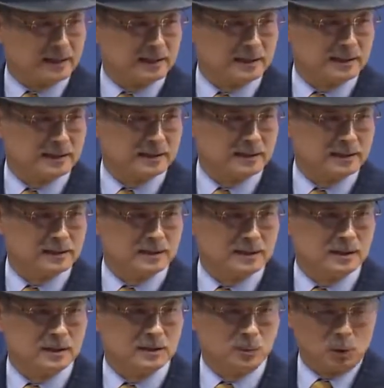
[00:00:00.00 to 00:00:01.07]
should you
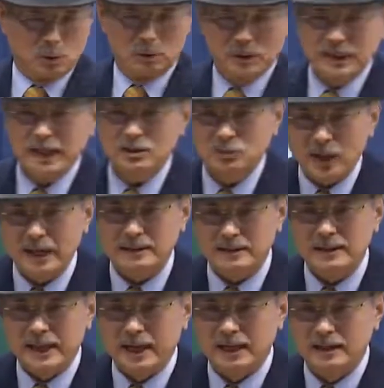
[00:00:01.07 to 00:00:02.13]
have? Don't you
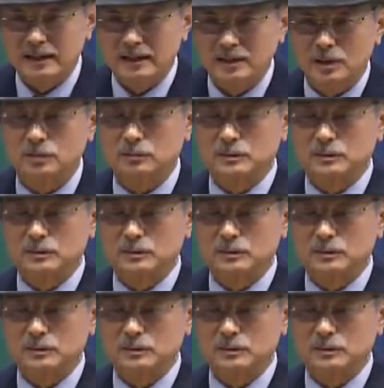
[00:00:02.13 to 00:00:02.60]
worry